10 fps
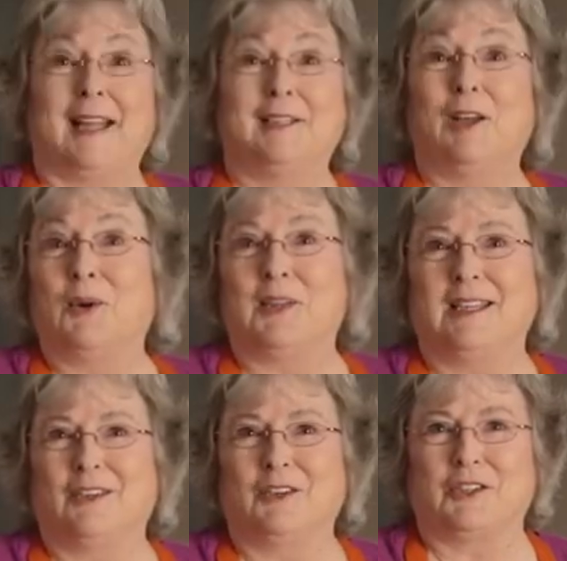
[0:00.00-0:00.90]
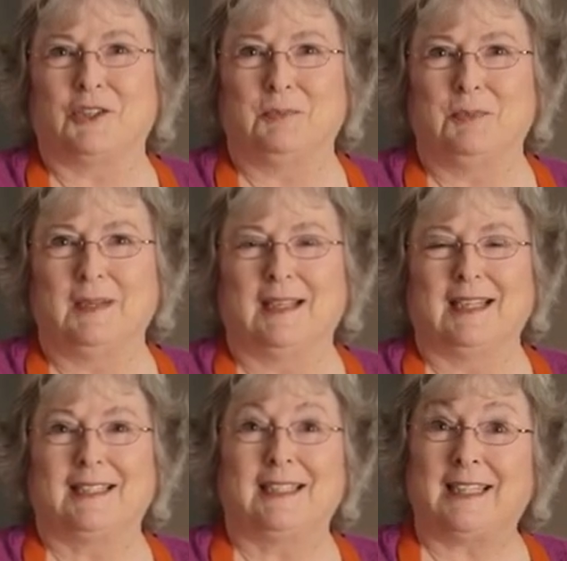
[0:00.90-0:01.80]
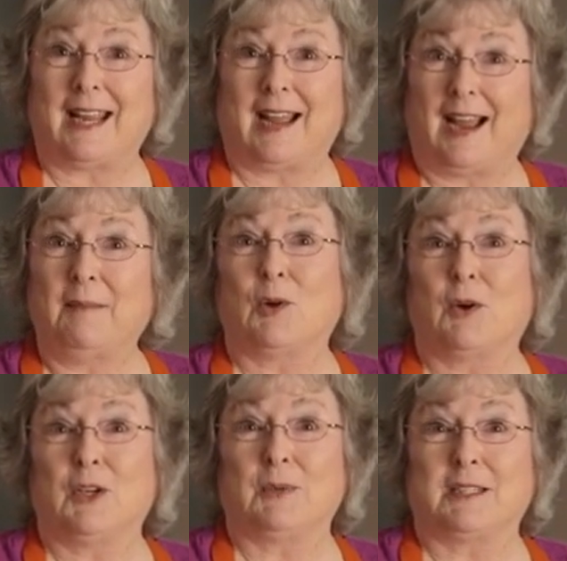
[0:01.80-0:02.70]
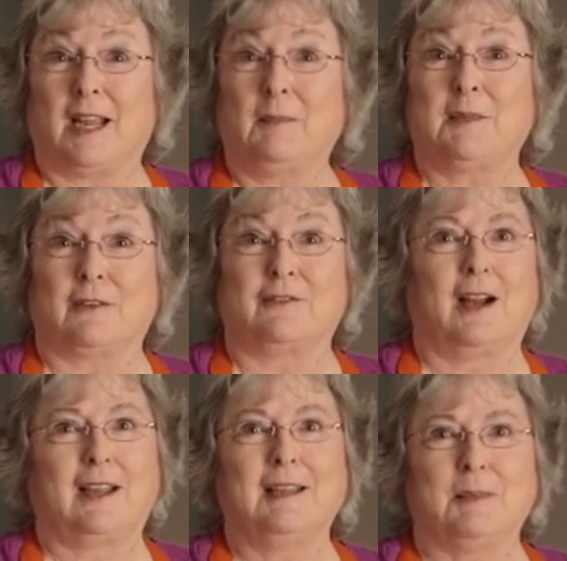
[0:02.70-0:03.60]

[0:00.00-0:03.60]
Hello, the inner tube. Today, I'm going to attempt a fucking